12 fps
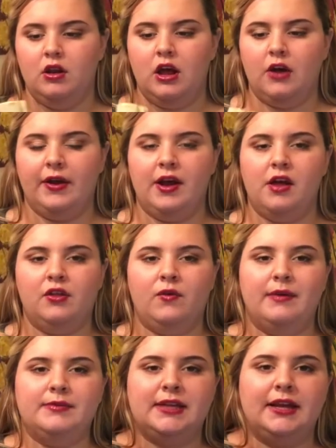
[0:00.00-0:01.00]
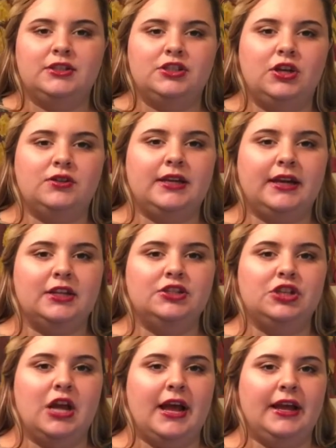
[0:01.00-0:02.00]
Okay, on the website, it shows like a
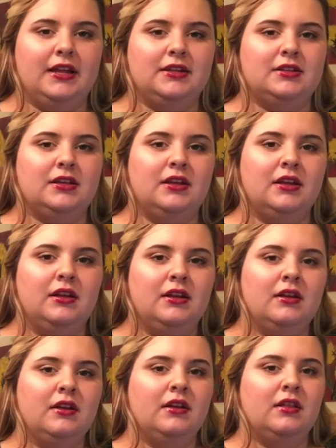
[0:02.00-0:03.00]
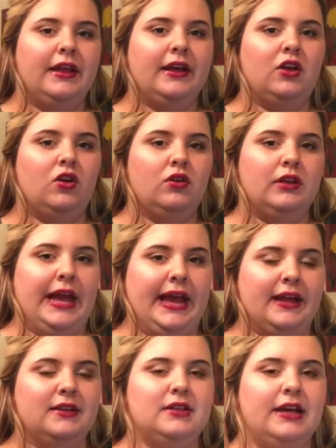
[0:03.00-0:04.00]
giant, like, gold
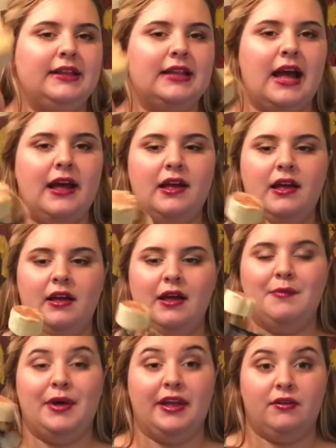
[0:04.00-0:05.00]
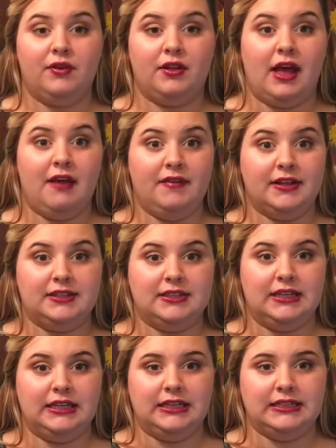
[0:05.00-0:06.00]
hand like that, but in real life, it's
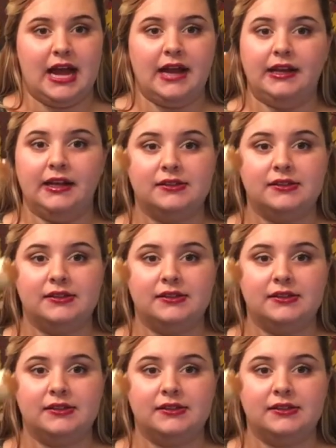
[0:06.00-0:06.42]
teeny tiny.